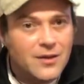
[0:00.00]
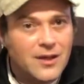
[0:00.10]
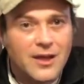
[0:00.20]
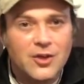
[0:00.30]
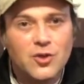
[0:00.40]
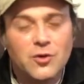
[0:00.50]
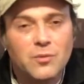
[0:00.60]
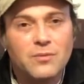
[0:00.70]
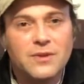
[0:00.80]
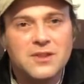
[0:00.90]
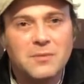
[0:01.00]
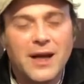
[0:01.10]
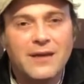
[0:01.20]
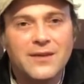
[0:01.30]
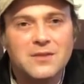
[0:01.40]
Yeah, you're the
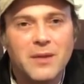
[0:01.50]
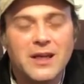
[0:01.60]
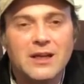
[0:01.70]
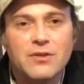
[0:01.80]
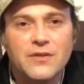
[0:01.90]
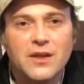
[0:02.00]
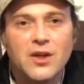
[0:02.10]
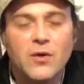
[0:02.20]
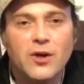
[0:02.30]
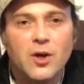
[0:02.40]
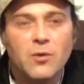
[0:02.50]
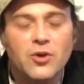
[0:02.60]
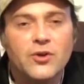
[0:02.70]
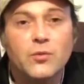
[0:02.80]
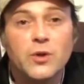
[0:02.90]
spot that's making everything go in our
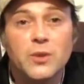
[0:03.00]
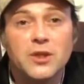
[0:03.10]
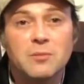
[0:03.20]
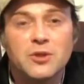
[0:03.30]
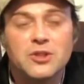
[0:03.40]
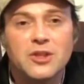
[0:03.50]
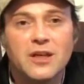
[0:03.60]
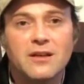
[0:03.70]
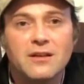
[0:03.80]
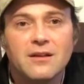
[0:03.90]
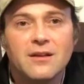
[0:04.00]
world, and we really appreciate it.